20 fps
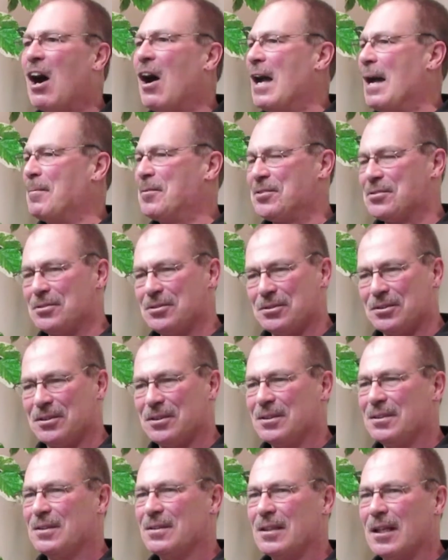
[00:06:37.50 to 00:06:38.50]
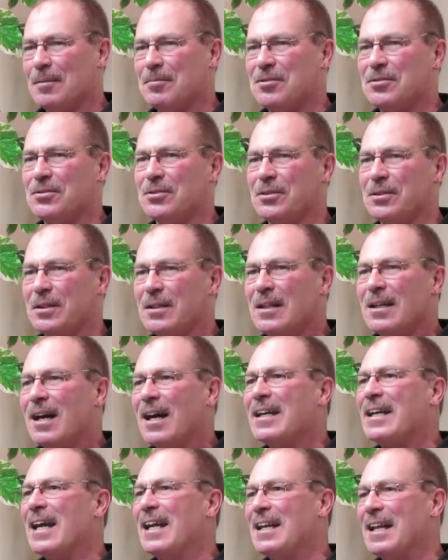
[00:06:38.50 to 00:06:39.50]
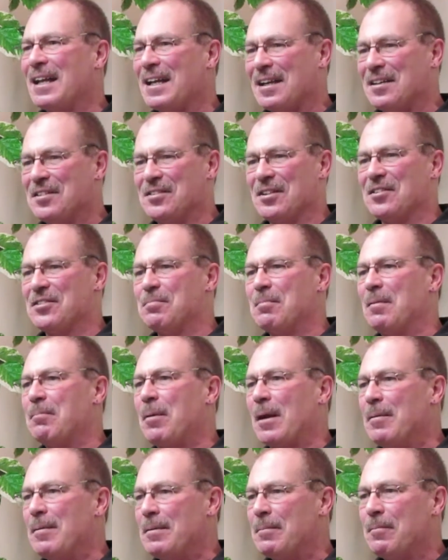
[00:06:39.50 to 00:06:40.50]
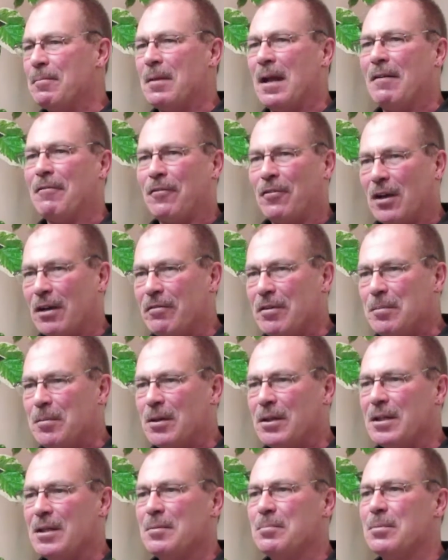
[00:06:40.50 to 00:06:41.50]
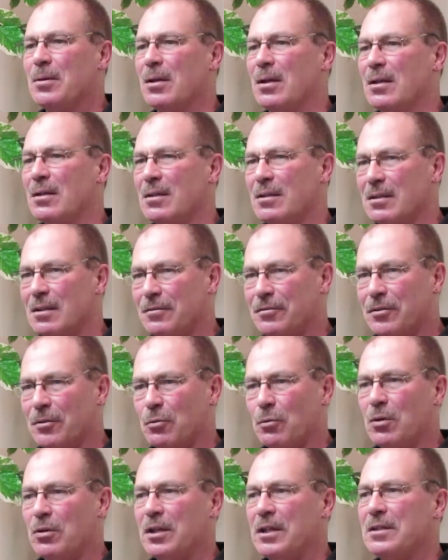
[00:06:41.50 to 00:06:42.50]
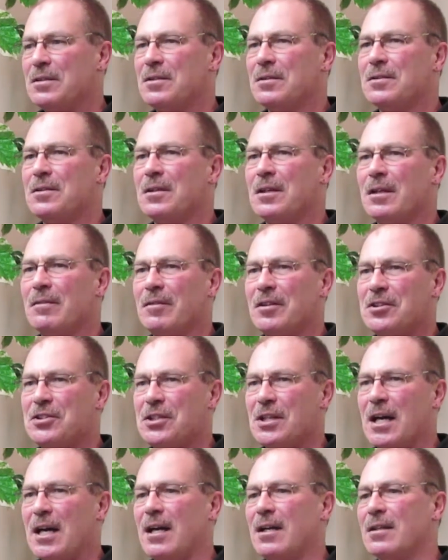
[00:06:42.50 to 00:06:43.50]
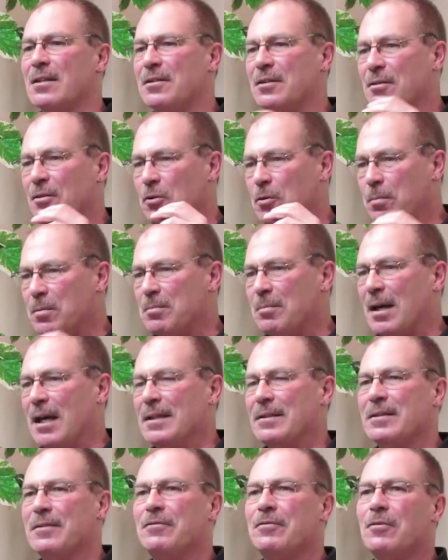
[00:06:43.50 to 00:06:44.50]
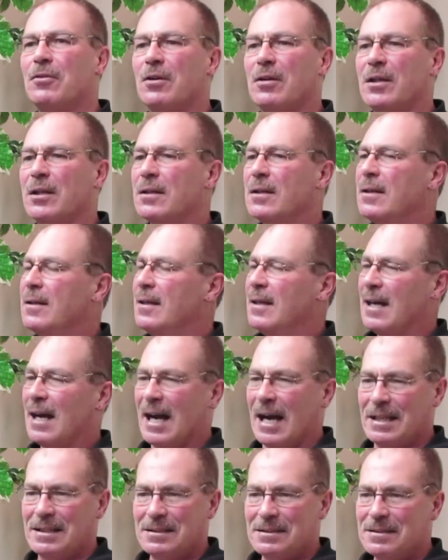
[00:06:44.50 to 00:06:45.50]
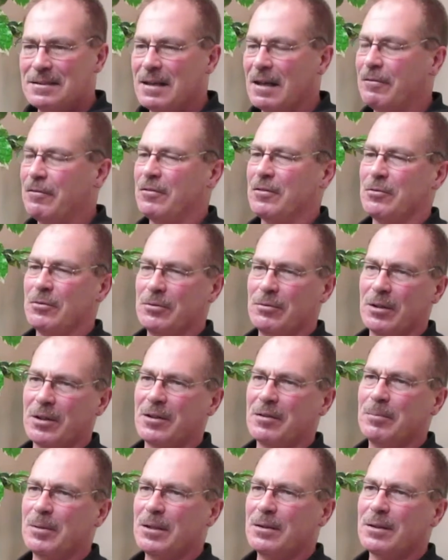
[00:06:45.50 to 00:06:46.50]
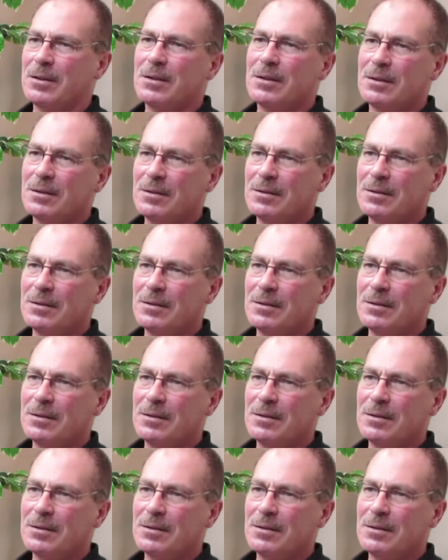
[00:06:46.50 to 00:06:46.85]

Oh, absolutely, absolutely. Again, like I said, it's maybe not for everybody, but if you're willing to give it a shot and you're open-minded for it, I definitely would recommend it.